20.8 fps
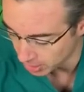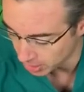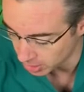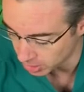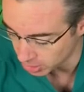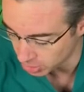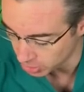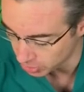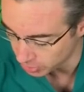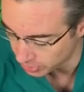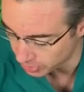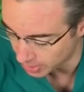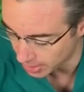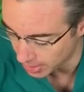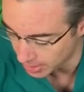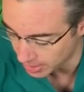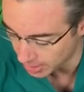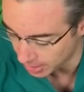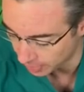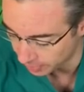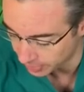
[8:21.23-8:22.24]
You then
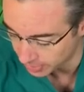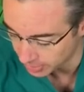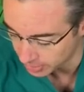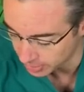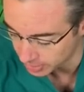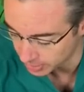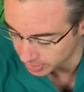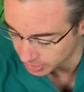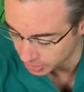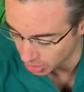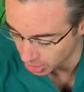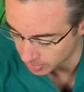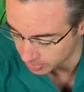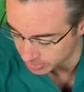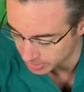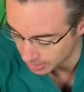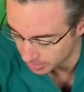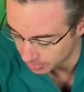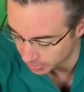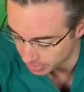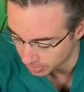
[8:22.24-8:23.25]
have the
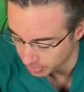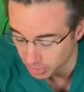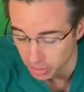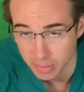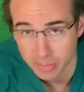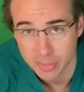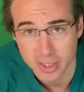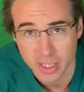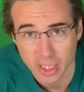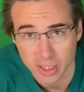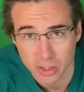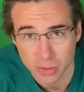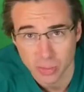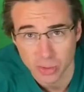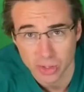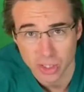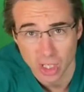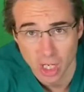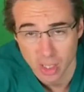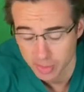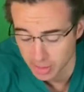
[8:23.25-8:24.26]
timestamp at the bottom that tells you what
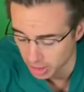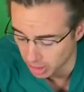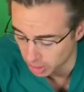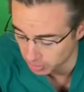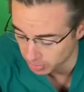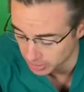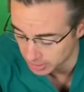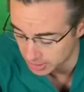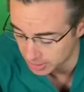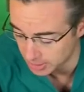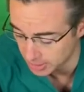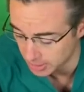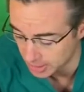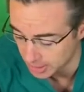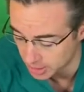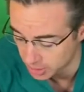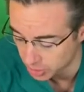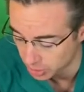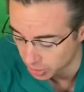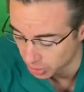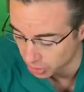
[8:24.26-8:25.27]
time they completed it in.
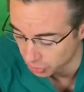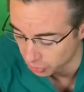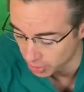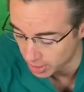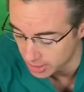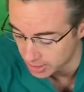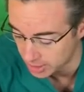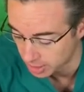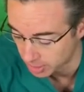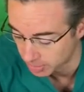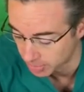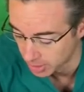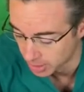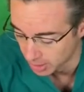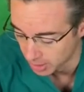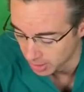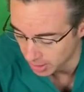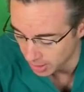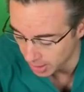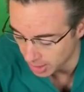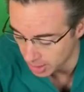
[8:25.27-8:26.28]
You can grade them
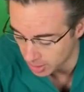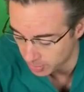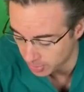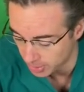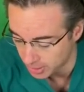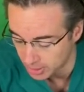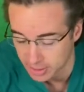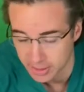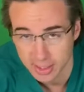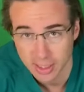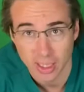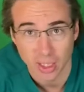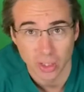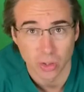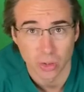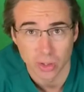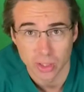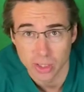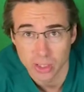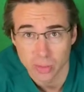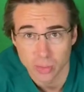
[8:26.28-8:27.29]
A, B, and C
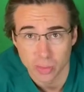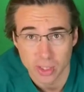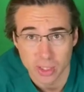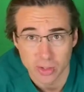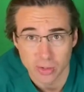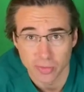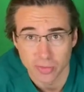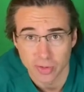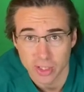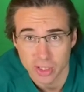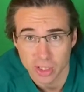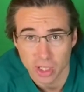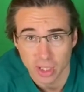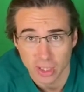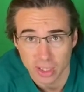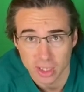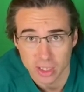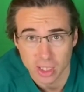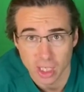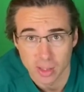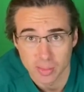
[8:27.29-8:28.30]
according to which of the
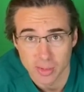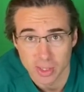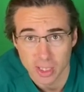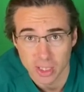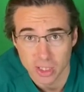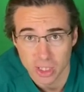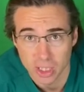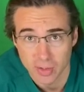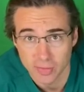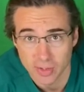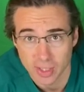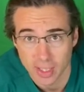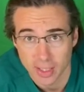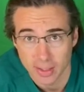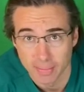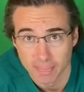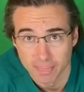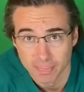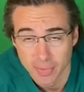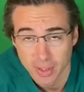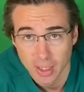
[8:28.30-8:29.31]
target times they achieved it in.
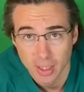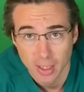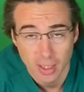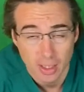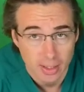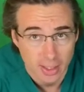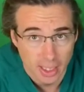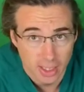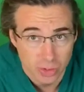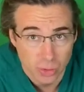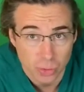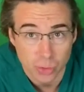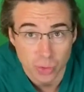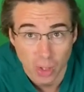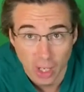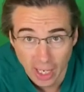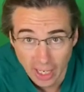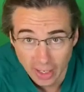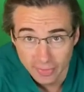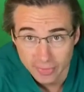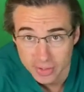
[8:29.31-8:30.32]
That's all you
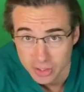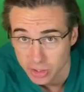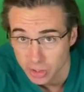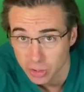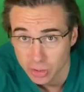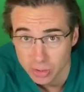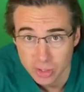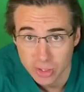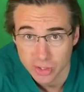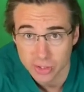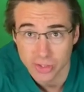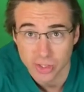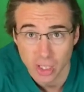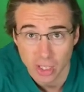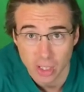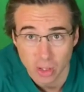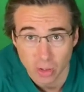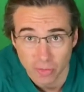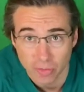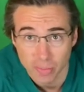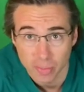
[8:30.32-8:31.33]
have to do to sign
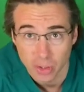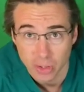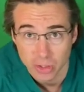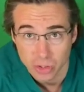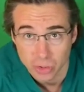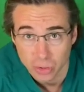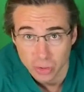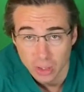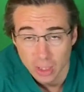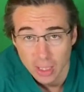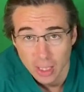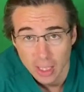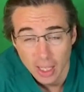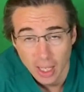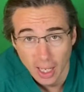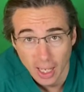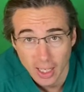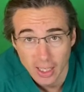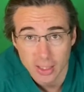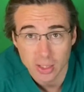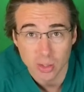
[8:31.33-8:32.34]
off a module.
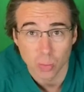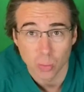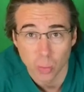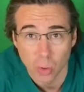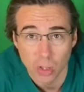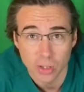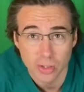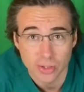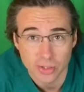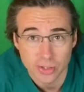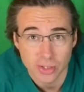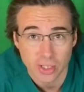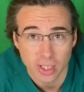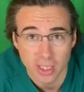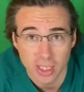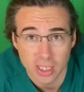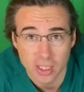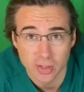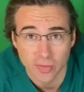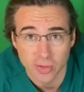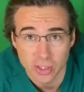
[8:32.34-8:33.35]
And once an
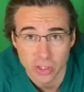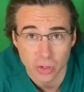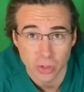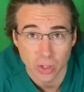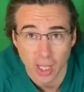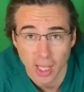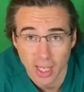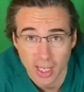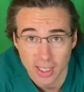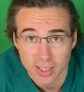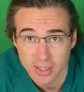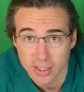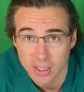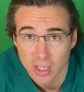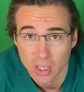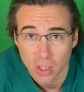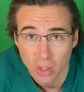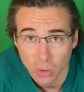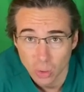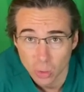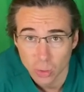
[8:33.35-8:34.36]
individual has
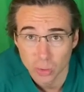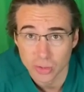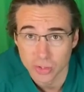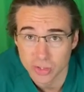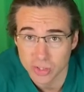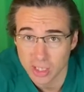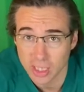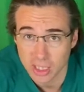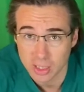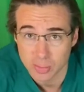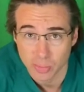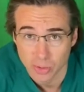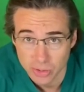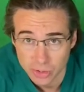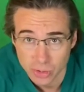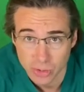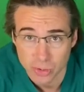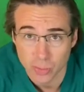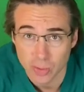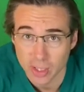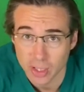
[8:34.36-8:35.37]
all six
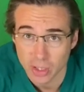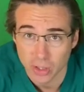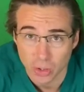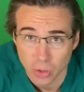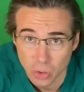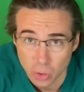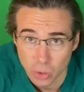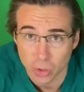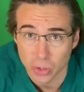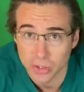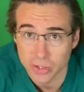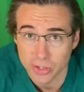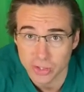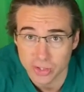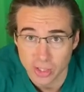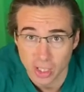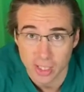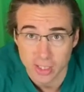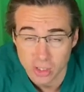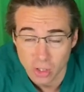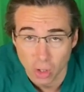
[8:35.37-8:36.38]
modules within a course
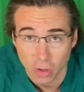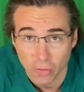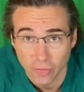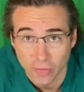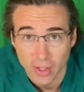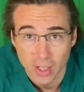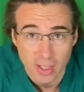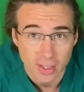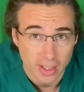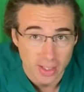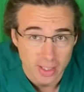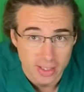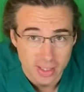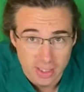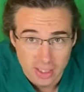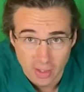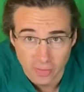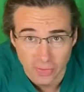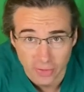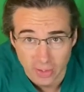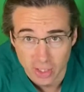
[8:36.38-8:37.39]
signed off, then a
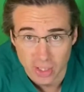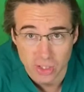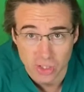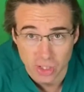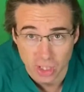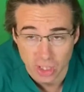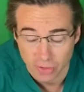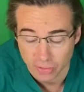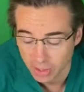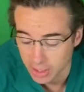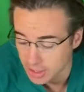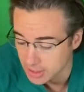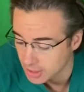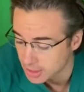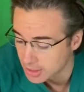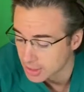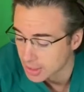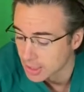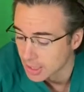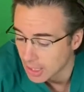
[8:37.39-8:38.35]
certificate is generated.